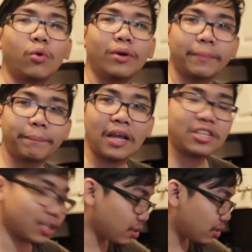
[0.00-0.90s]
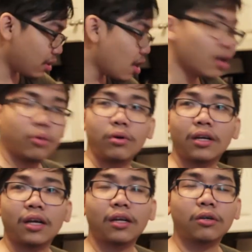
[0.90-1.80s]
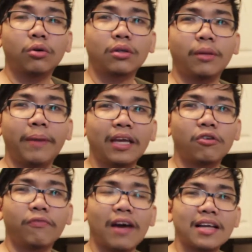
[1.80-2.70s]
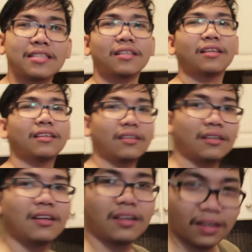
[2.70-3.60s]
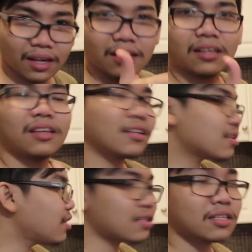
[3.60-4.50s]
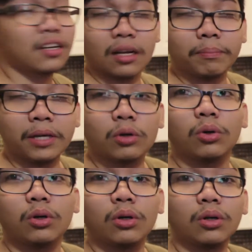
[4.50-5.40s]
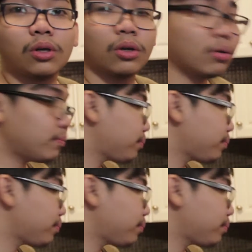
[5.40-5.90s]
We're impatient. We're gonna cook the bacon fast, and it's gonna be good, you know.